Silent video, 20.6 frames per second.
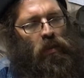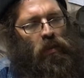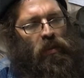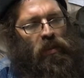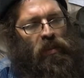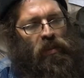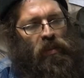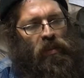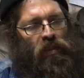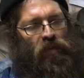
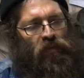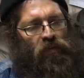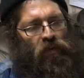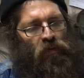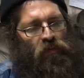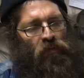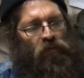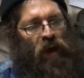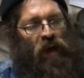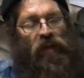This is for
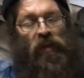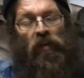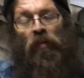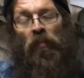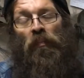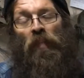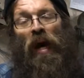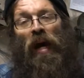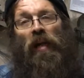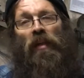final
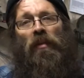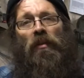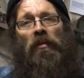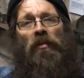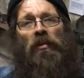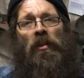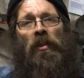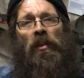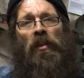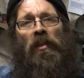
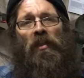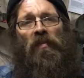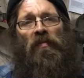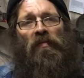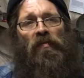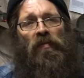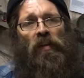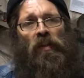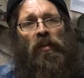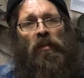polishing,
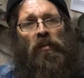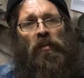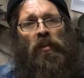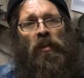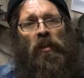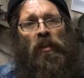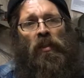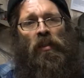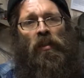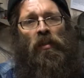
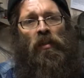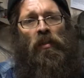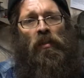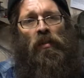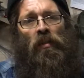finishing.